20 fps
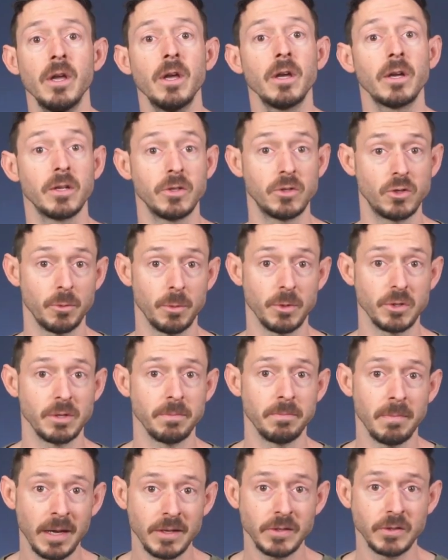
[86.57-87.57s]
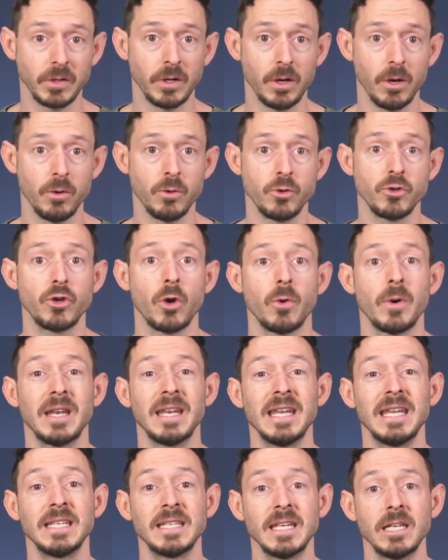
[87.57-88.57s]
Consumers in Mexico showed an
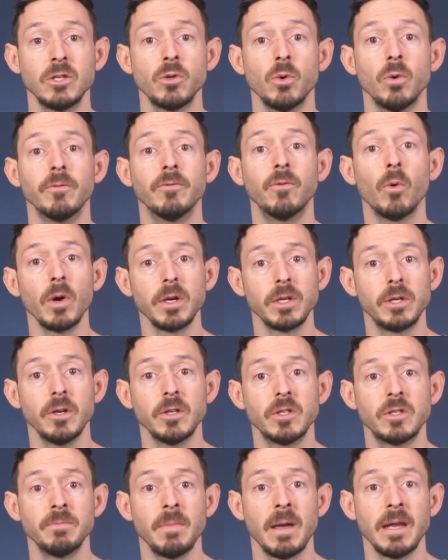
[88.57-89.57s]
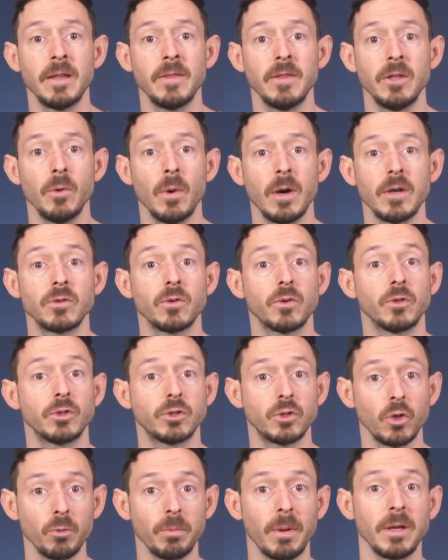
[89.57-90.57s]
intent to avoid goods made in the US or
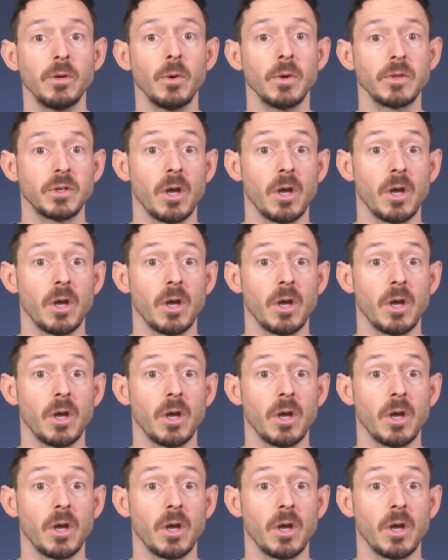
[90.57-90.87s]
sold by US